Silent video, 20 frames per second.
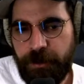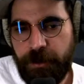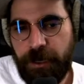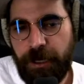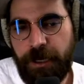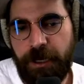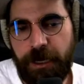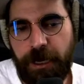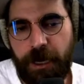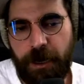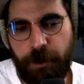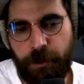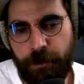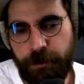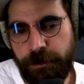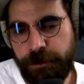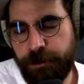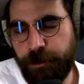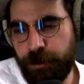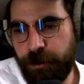an
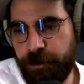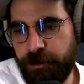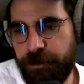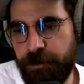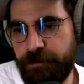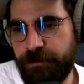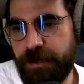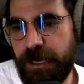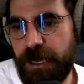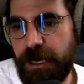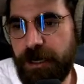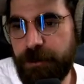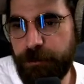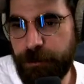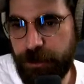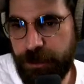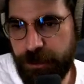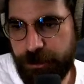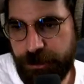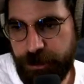hour's worth of time
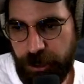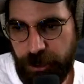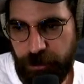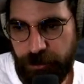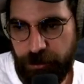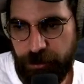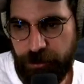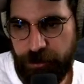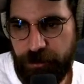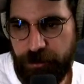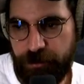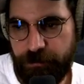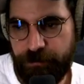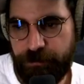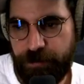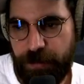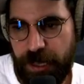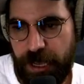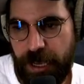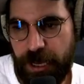with each other,
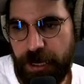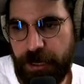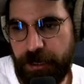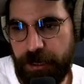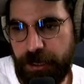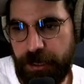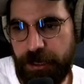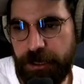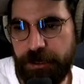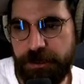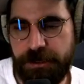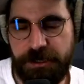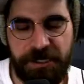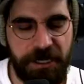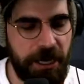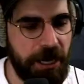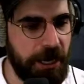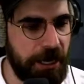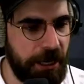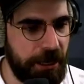and it is
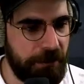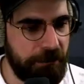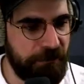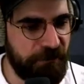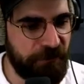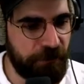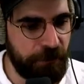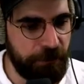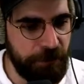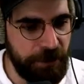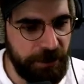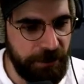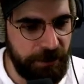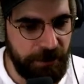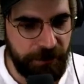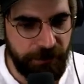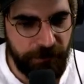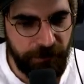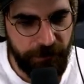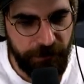time for
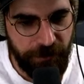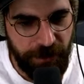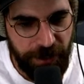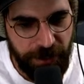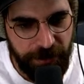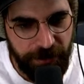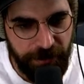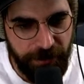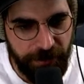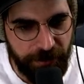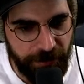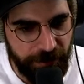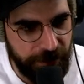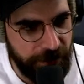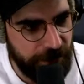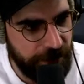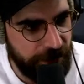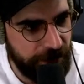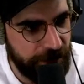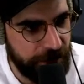me to end
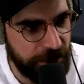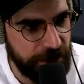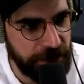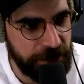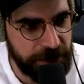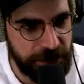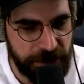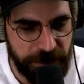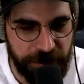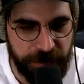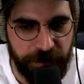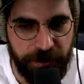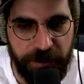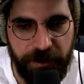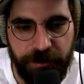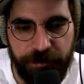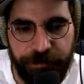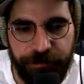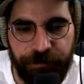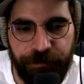this
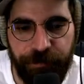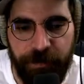stream.